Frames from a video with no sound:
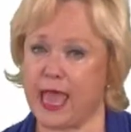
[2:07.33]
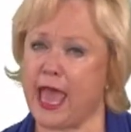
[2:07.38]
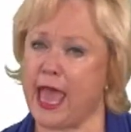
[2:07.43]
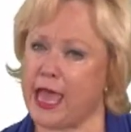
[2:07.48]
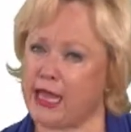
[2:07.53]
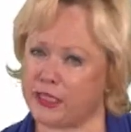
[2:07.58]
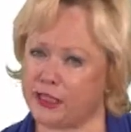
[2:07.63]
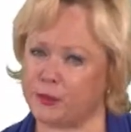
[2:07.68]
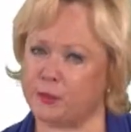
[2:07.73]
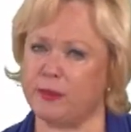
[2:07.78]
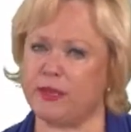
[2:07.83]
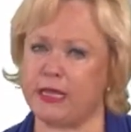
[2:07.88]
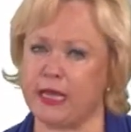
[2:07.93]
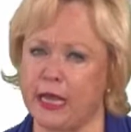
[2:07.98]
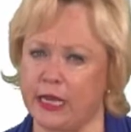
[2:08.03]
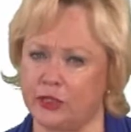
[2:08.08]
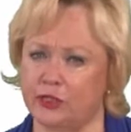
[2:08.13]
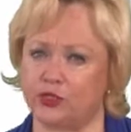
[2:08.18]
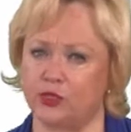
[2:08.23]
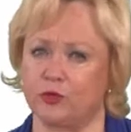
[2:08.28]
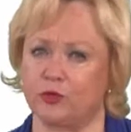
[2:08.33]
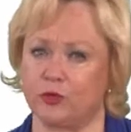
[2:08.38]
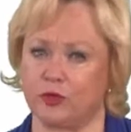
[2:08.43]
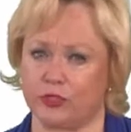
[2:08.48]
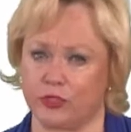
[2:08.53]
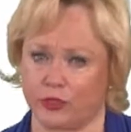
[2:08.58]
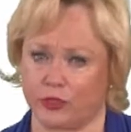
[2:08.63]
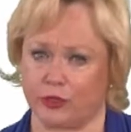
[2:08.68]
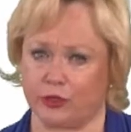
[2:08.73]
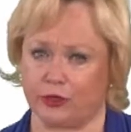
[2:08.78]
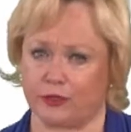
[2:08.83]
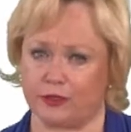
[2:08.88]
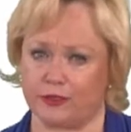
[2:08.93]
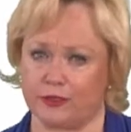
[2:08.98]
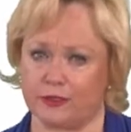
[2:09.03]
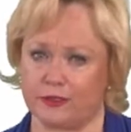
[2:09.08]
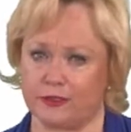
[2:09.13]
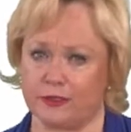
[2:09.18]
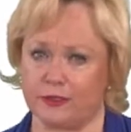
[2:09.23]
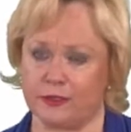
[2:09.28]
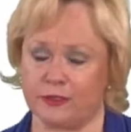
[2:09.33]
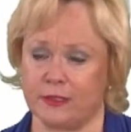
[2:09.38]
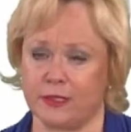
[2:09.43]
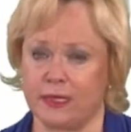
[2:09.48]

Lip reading: Exponential returns.